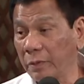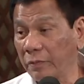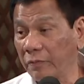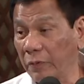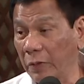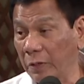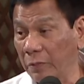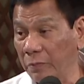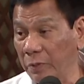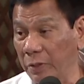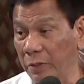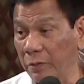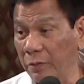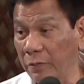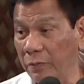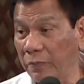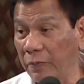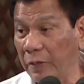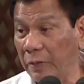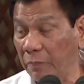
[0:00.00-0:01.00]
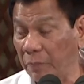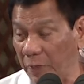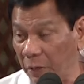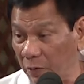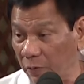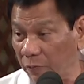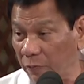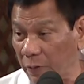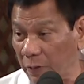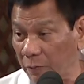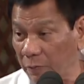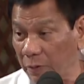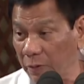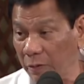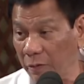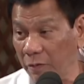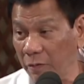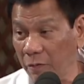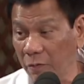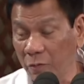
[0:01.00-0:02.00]
Farmer or Filipino farmer,
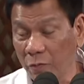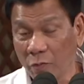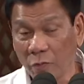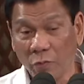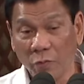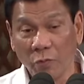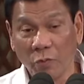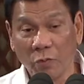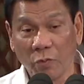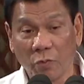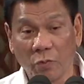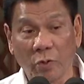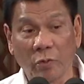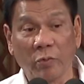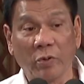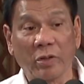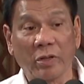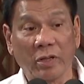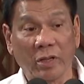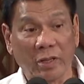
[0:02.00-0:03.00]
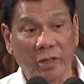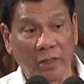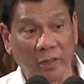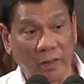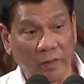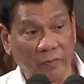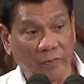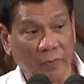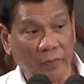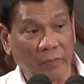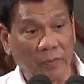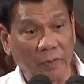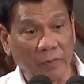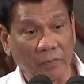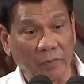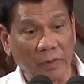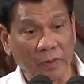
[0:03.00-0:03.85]
where will they get the 15%?